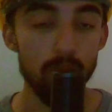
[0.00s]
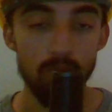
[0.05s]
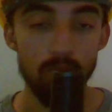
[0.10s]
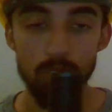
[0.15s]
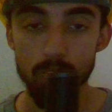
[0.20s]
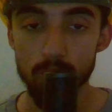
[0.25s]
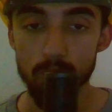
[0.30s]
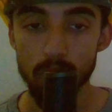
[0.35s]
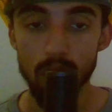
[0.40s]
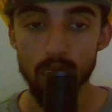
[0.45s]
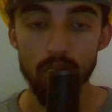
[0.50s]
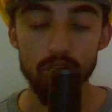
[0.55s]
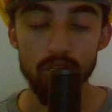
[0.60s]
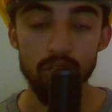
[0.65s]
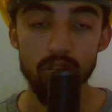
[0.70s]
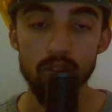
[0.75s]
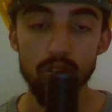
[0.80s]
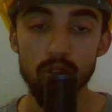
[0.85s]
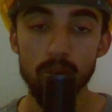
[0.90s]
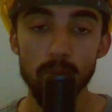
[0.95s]

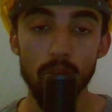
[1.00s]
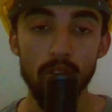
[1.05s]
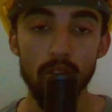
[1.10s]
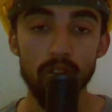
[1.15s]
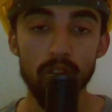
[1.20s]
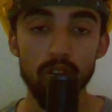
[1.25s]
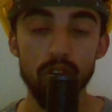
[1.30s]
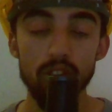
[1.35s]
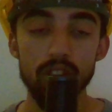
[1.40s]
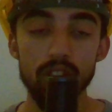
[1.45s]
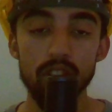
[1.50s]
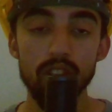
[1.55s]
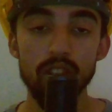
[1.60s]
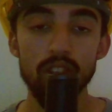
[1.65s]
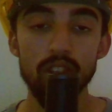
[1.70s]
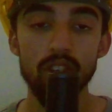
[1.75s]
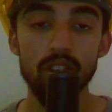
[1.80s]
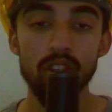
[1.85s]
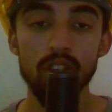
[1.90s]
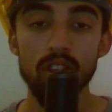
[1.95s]
pleasure's your
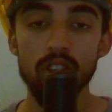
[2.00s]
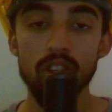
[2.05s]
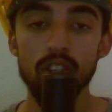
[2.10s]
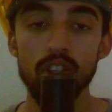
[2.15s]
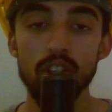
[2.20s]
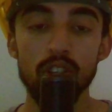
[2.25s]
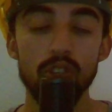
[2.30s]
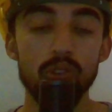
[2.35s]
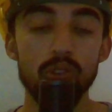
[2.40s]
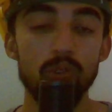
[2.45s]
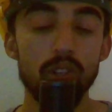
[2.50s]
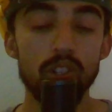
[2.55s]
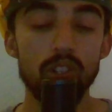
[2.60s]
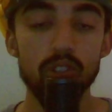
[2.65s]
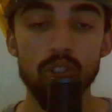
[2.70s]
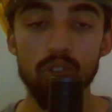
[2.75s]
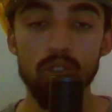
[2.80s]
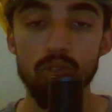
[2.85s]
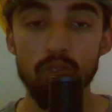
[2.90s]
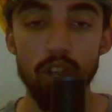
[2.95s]
priority. You want to
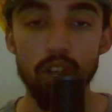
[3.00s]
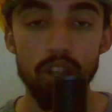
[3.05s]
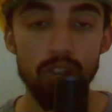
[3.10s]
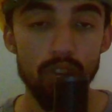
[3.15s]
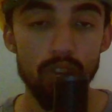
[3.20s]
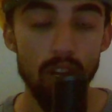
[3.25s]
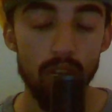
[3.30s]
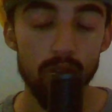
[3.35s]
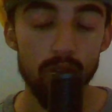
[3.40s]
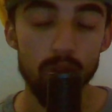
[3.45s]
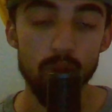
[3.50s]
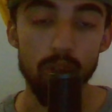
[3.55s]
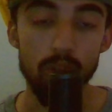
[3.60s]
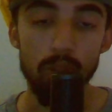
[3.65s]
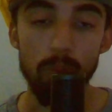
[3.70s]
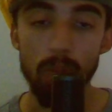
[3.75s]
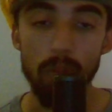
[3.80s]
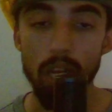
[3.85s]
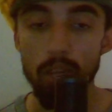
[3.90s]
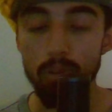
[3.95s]
just run around. You want to
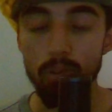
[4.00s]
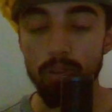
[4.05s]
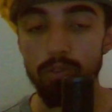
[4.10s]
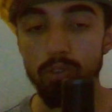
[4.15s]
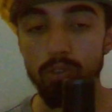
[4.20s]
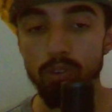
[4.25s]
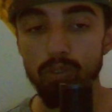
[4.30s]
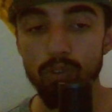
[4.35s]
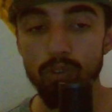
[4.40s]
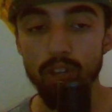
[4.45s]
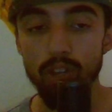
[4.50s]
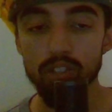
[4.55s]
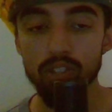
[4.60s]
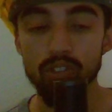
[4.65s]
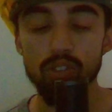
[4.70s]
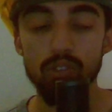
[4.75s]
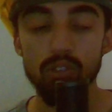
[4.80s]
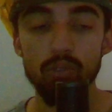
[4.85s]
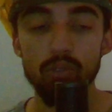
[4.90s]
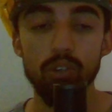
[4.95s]
play with your
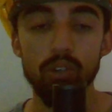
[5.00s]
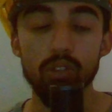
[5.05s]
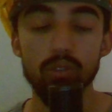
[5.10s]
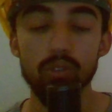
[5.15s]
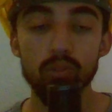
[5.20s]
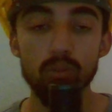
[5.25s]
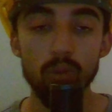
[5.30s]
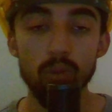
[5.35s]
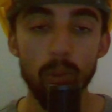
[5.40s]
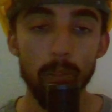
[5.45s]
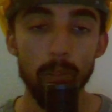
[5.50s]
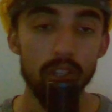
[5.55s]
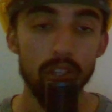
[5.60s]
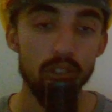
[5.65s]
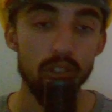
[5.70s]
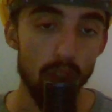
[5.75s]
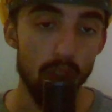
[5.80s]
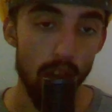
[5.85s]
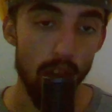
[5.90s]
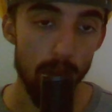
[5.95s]
friends. You want to do what
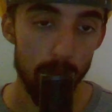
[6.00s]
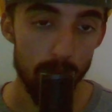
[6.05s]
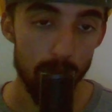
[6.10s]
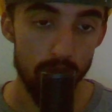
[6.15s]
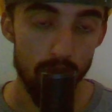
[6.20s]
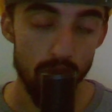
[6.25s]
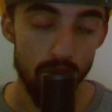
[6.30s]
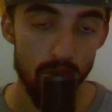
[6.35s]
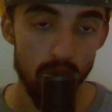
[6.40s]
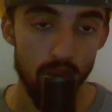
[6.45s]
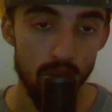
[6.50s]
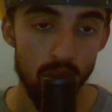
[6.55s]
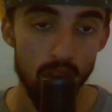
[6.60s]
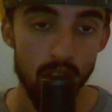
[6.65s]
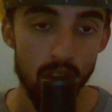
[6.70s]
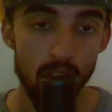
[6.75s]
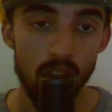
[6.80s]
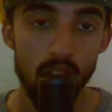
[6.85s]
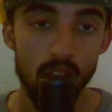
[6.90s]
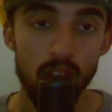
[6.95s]
makes you happy.
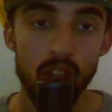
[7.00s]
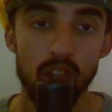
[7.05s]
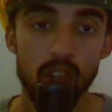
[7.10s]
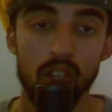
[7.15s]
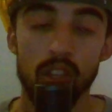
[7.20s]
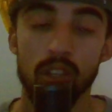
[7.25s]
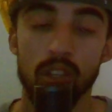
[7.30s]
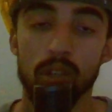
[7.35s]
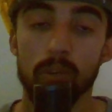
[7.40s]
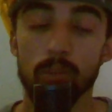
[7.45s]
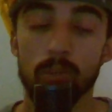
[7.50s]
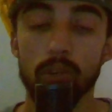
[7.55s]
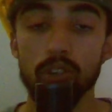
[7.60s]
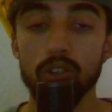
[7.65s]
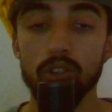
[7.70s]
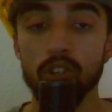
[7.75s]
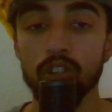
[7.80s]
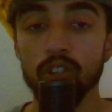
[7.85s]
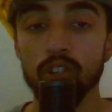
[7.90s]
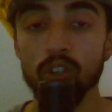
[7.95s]
But
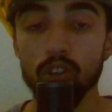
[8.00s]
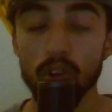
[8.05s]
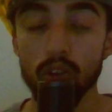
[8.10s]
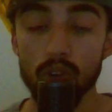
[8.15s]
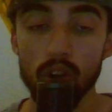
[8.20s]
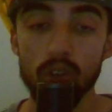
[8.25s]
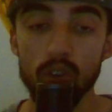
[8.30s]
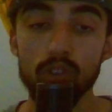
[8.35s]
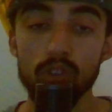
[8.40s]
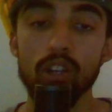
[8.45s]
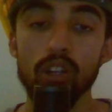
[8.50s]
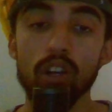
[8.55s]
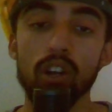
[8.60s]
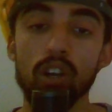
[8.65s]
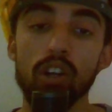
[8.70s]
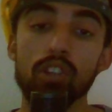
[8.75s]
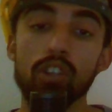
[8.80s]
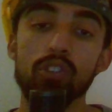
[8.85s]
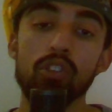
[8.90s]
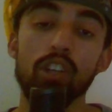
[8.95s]
you're going to grow older
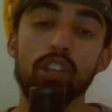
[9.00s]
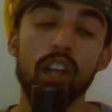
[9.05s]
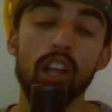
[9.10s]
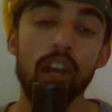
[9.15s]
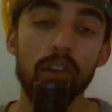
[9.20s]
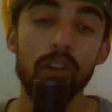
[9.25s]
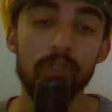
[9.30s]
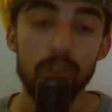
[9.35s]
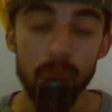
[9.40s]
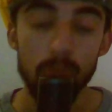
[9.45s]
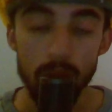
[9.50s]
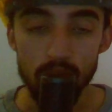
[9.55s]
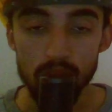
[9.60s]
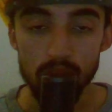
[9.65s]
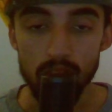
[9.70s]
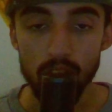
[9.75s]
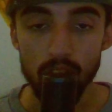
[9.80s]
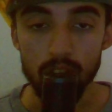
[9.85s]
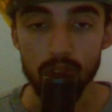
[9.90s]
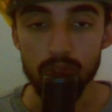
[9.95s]
and you're going to have to make
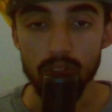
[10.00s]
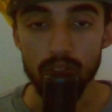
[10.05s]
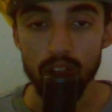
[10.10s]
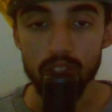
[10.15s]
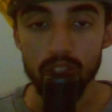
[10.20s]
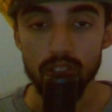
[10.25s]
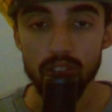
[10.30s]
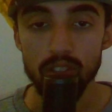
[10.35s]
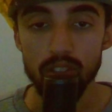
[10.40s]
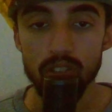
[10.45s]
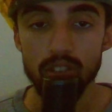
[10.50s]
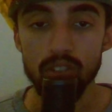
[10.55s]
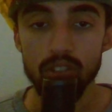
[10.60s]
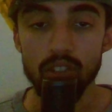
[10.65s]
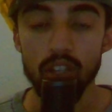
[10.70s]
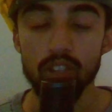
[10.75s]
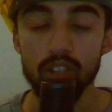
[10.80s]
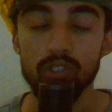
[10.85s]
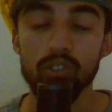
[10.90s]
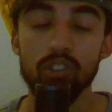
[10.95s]
sacrifices.
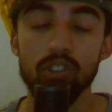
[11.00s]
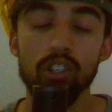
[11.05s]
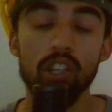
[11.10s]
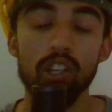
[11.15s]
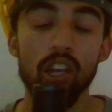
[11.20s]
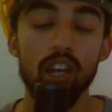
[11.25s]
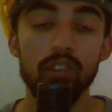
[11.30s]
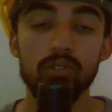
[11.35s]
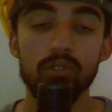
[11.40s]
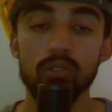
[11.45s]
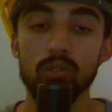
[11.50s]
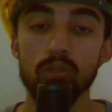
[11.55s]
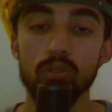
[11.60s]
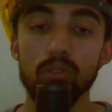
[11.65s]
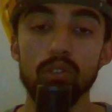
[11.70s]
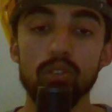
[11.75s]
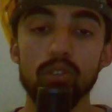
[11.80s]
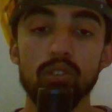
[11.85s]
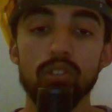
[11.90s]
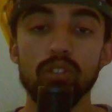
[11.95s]
And you're going to have
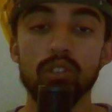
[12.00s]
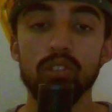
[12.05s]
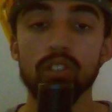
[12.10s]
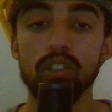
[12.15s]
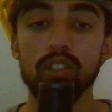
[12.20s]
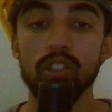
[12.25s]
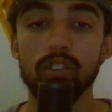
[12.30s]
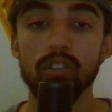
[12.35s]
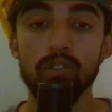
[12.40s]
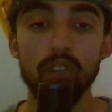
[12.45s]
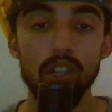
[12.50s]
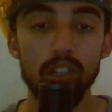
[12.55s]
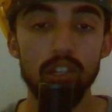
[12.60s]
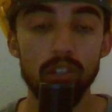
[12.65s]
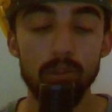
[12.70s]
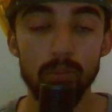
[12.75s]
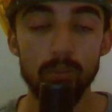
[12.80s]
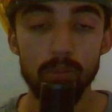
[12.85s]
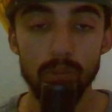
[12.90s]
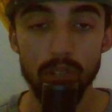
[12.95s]
to
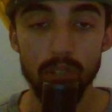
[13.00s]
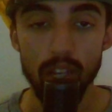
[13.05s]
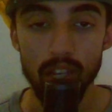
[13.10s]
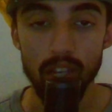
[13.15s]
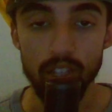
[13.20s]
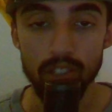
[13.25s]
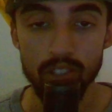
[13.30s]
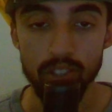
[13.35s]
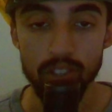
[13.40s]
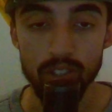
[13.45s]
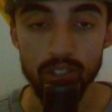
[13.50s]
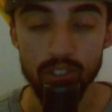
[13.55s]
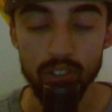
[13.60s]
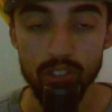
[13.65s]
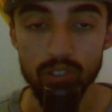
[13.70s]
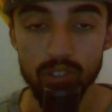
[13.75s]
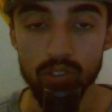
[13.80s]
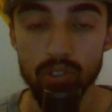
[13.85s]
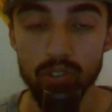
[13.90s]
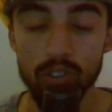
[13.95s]
develop and,
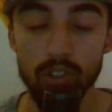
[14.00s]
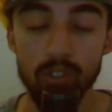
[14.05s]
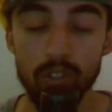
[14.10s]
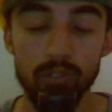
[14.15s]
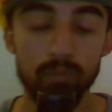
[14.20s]
you know,